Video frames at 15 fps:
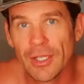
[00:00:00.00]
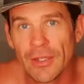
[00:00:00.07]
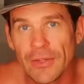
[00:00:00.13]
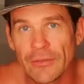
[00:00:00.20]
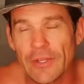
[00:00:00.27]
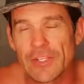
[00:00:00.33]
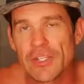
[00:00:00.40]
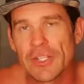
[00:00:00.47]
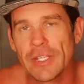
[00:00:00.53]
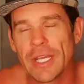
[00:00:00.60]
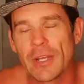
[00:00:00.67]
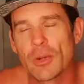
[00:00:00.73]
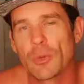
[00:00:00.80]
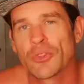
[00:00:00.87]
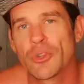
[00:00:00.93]
then eventually you
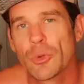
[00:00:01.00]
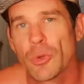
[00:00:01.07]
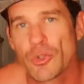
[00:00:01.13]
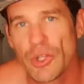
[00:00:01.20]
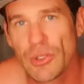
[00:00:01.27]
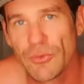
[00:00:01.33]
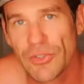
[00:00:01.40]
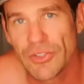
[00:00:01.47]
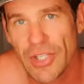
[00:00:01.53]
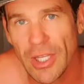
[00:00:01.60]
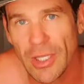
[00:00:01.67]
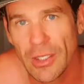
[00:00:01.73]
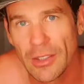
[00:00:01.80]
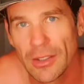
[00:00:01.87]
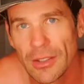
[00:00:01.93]
get what's called adrenal
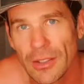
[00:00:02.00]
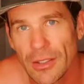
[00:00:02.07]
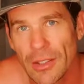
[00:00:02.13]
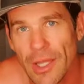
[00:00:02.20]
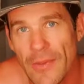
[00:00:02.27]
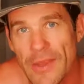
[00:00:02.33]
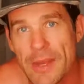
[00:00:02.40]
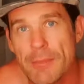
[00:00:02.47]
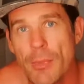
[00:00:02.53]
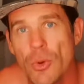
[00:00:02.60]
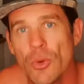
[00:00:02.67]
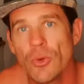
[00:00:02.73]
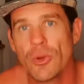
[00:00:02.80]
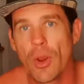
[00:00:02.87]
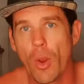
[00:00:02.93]
fatigue. And then your
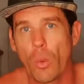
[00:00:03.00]
mood.